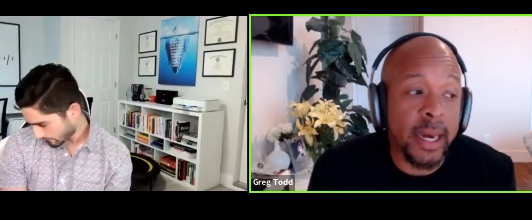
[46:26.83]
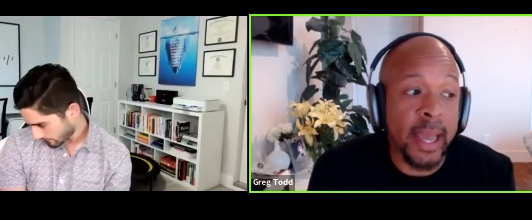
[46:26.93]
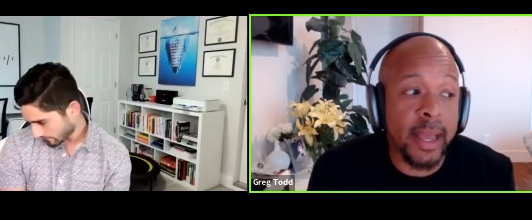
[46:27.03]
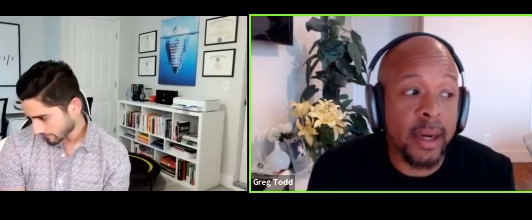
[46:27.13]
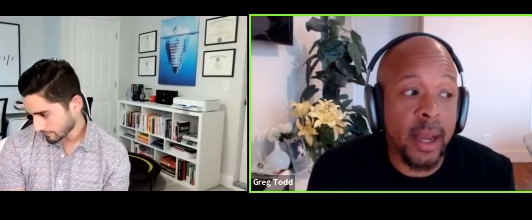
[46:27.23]
Speaker 1: on the
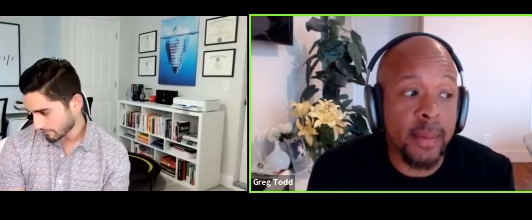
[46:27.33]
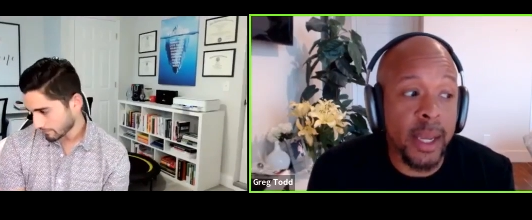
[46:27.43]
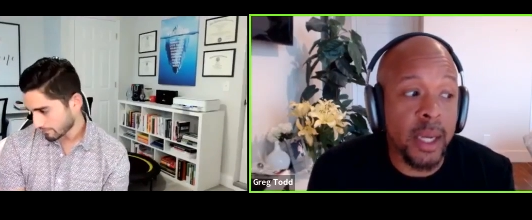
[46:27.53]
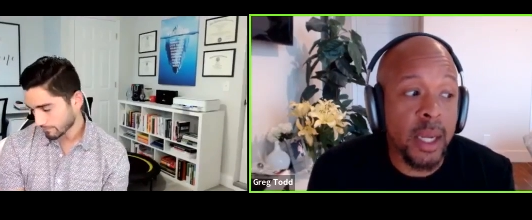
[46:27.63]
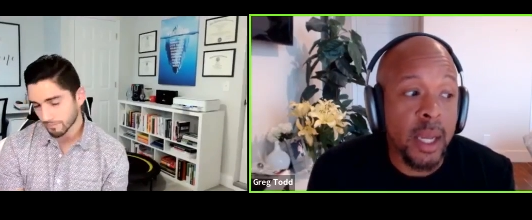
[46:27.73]
head i
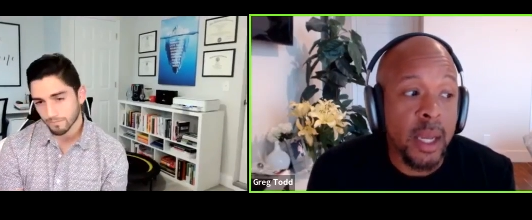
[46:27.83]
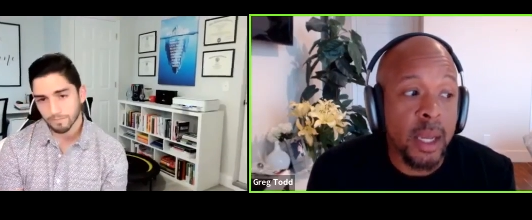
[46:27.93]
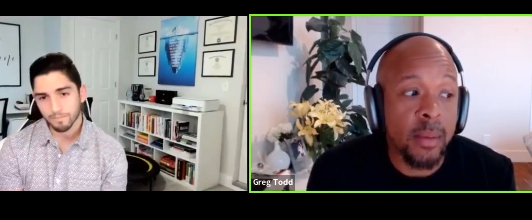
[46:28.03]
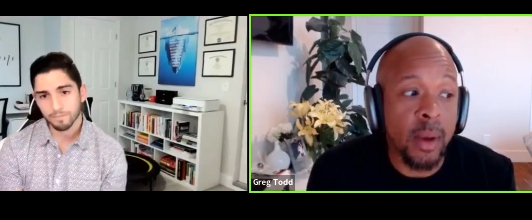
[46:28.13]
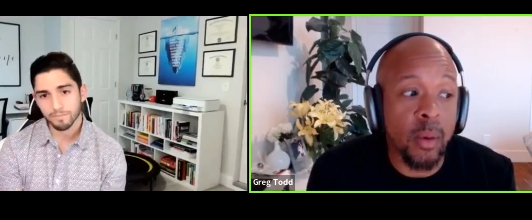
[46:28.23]
mean
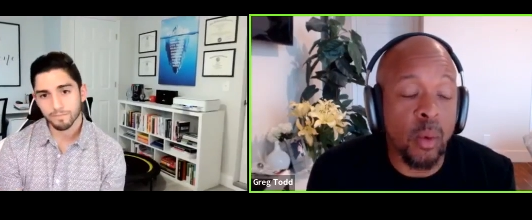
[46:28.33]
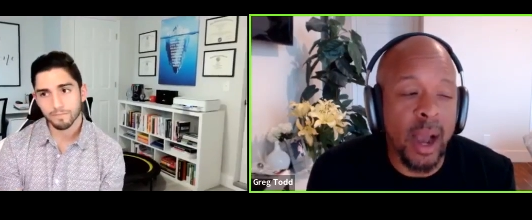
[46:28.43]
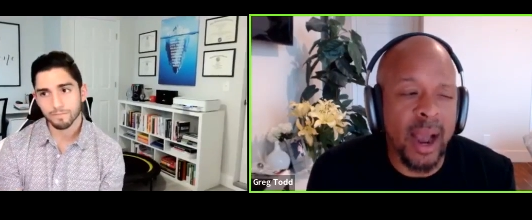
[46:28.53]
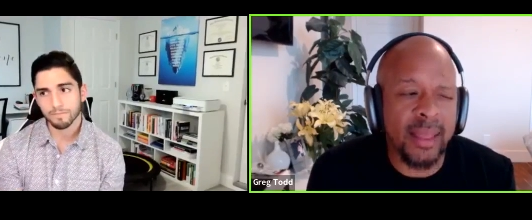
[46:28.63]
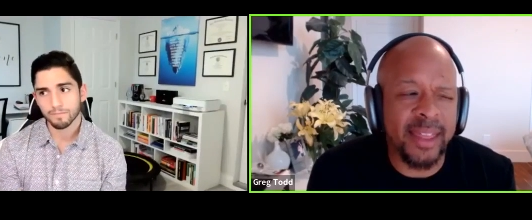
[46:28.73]

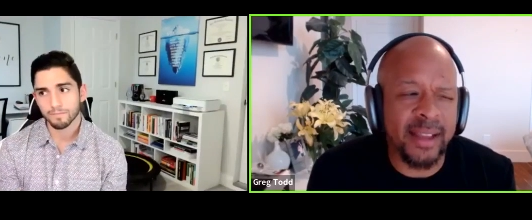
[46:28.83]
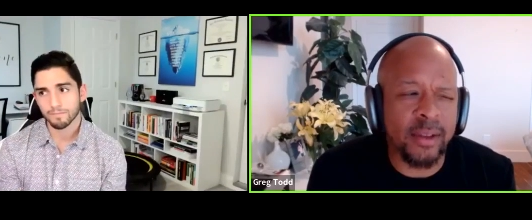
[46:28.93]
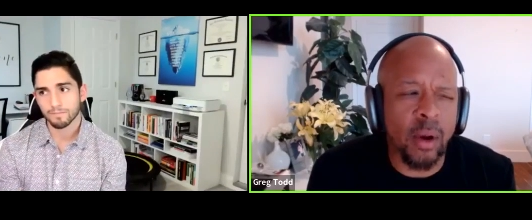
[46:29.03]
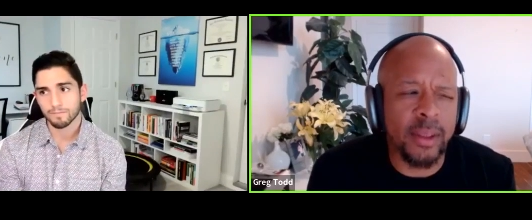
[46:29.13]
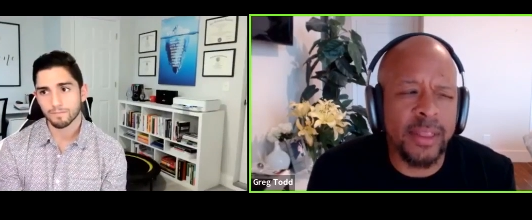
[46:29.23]
i think
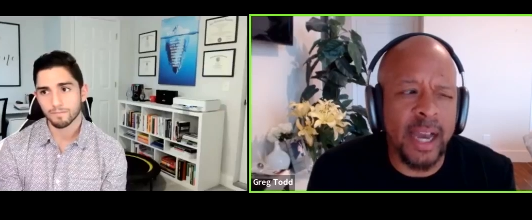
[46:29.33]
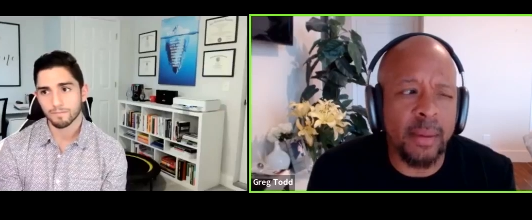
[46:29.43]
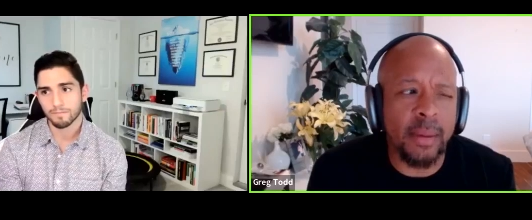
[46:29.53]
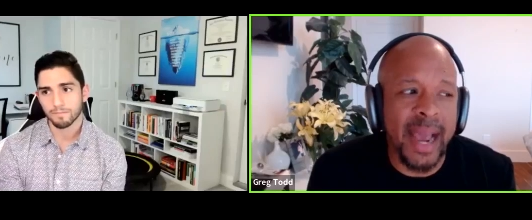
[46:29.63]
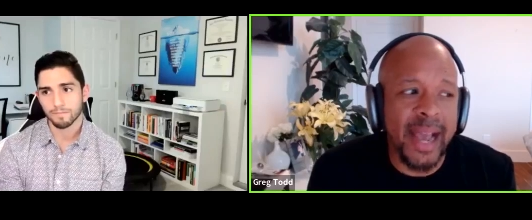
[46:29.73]
the only thing i
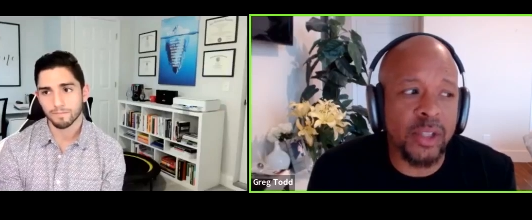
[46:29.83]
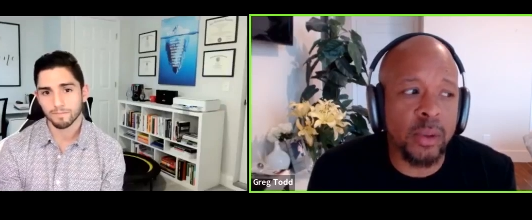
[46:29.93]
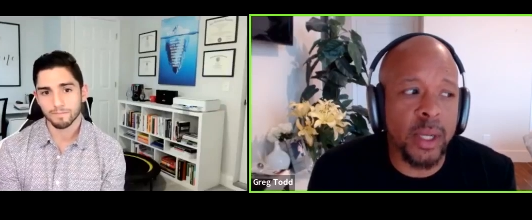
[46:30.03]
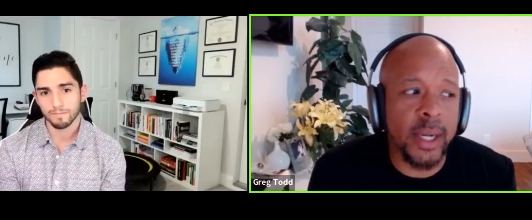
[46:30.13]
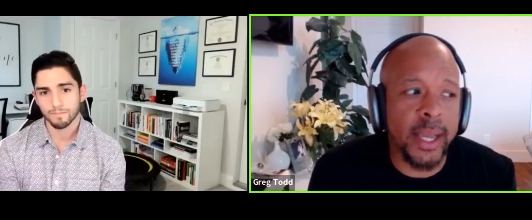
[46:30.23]
would add
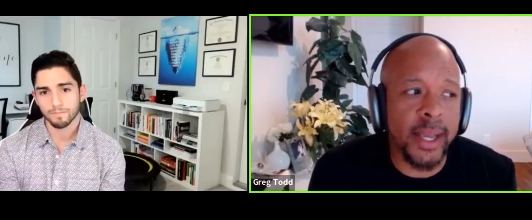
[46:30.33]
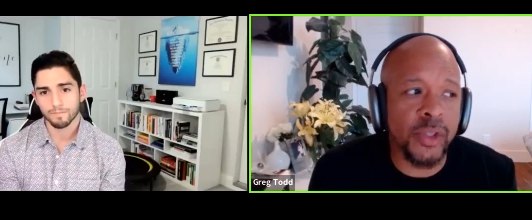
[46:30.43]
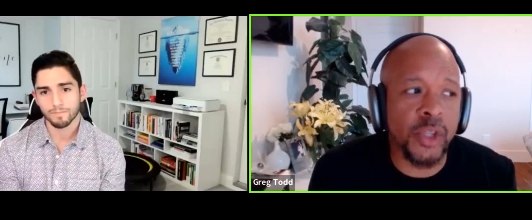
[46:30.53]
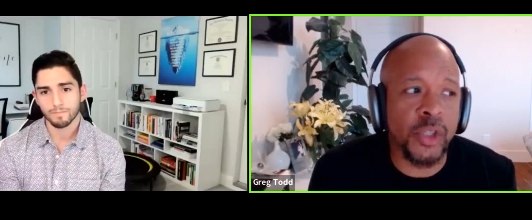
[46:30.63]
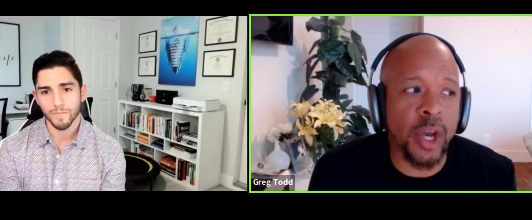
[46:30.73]
to it
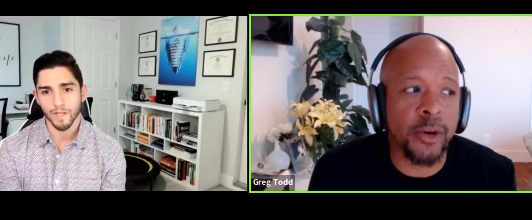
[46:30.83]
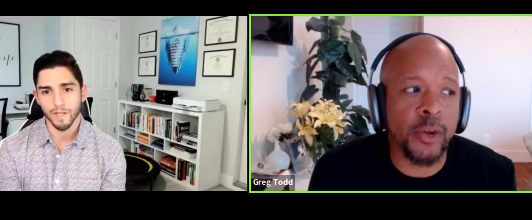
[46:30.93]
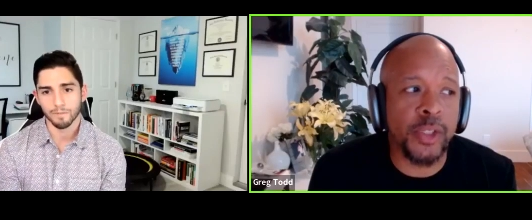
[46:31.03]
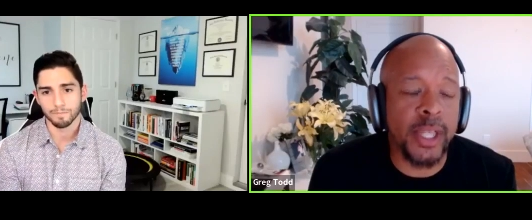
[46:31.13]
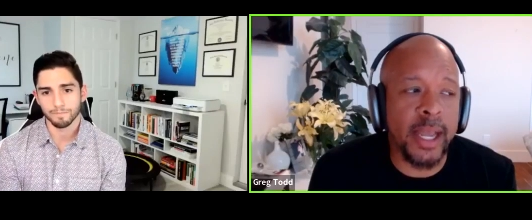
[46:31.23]
is just yeah.
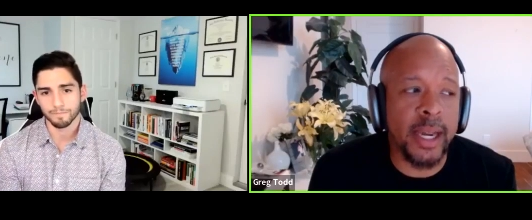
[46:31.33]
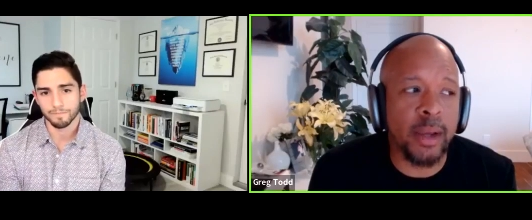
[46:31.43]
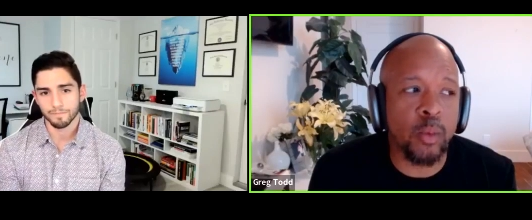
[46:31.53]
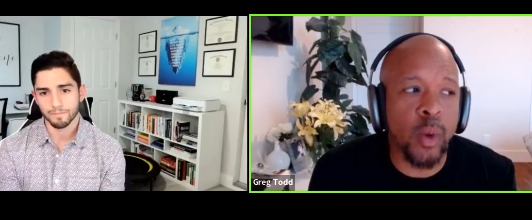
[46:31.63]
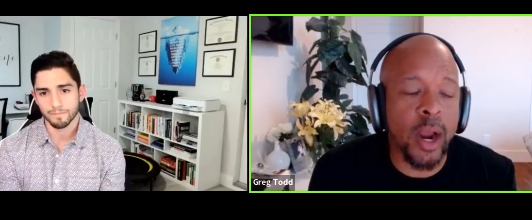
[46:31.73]

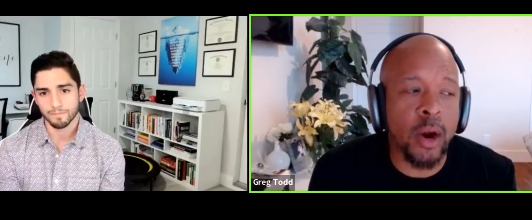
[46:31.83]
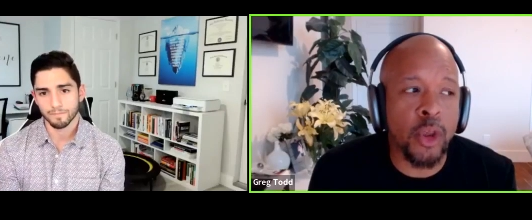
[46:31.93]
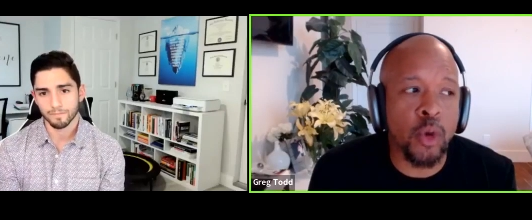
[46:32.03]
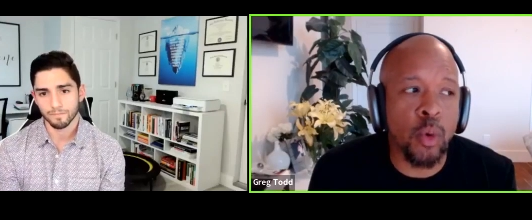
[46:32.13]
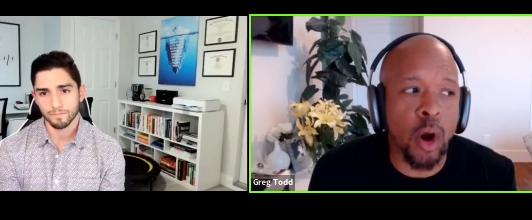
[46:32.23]
understanding where
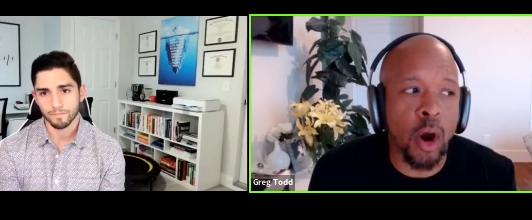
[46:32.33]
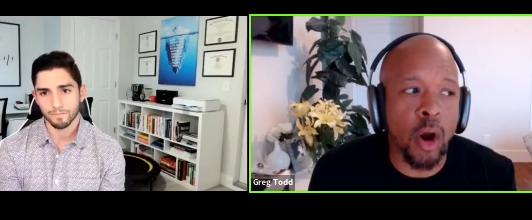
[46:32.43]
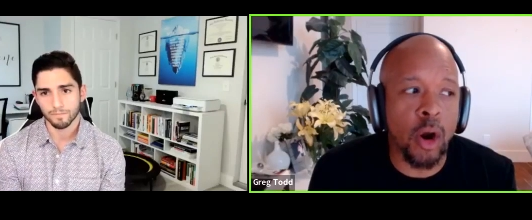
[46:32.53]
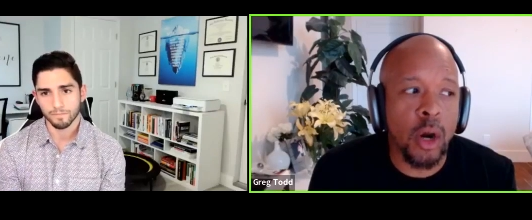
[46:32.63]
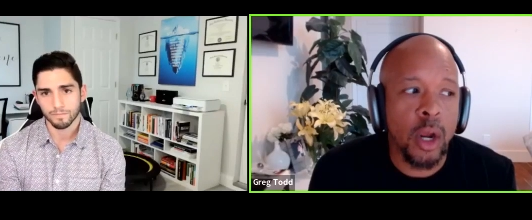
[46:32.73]
you
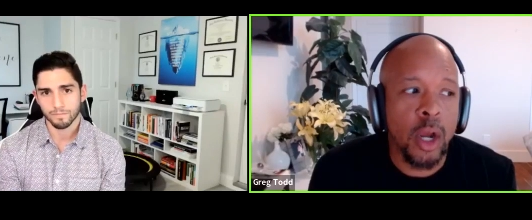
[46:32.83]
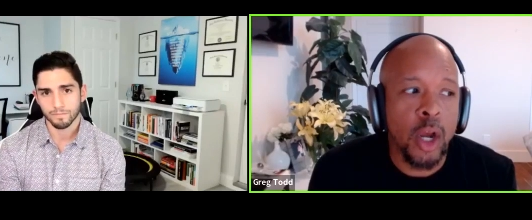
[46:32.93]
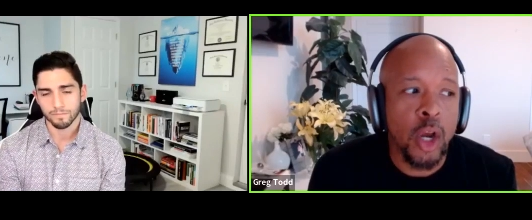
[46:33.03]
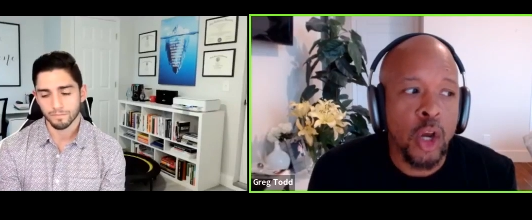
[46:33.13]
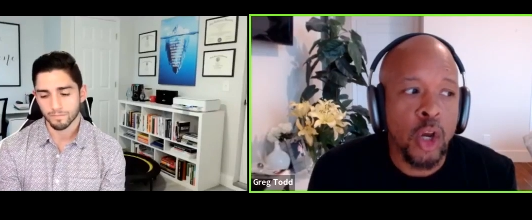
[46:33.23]
are
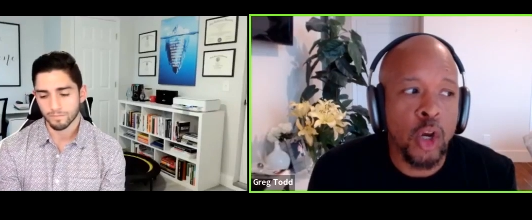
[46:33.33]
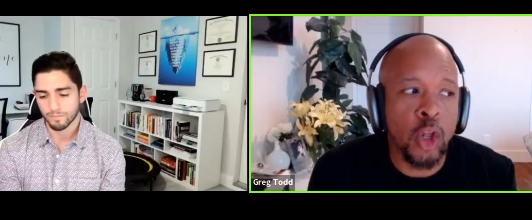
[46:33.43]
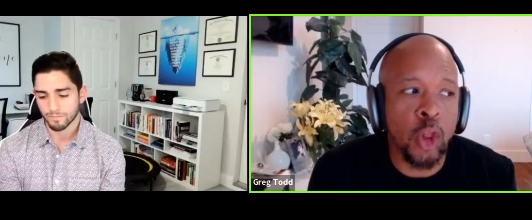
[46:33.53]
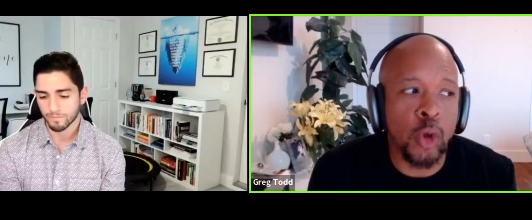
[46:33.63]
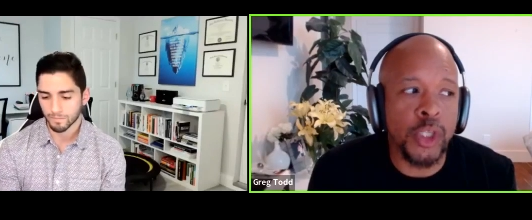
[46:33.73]

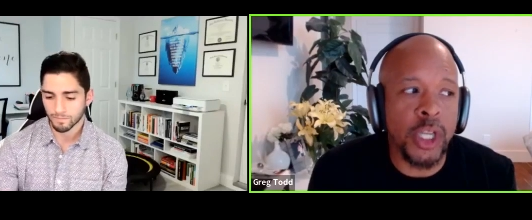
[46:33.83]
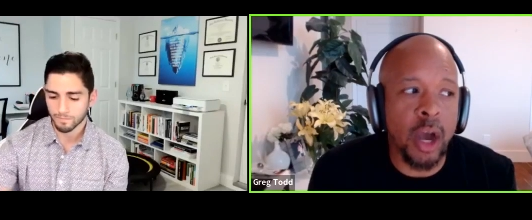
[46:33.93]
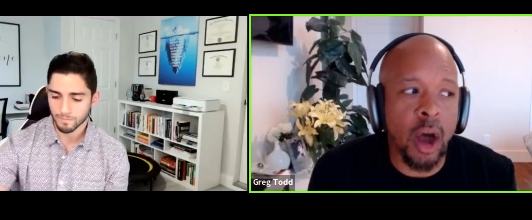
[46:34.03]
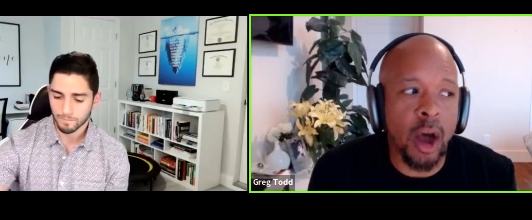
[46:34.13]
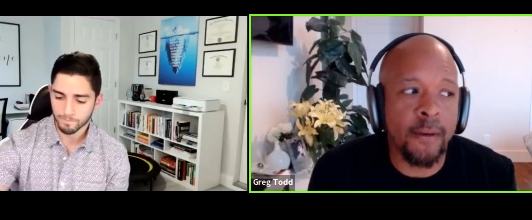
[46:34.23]
closing
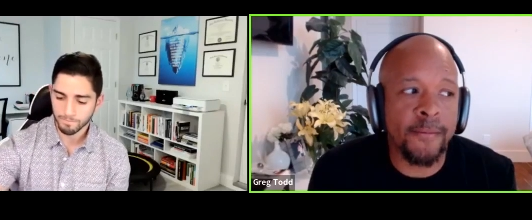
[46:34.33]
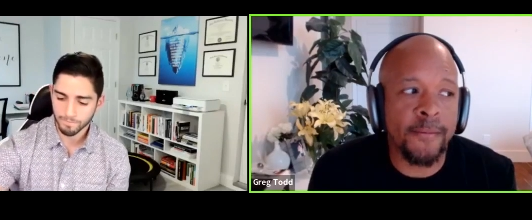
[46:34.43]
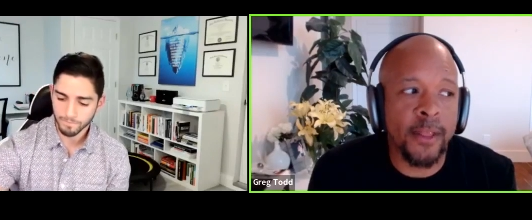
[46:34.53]
off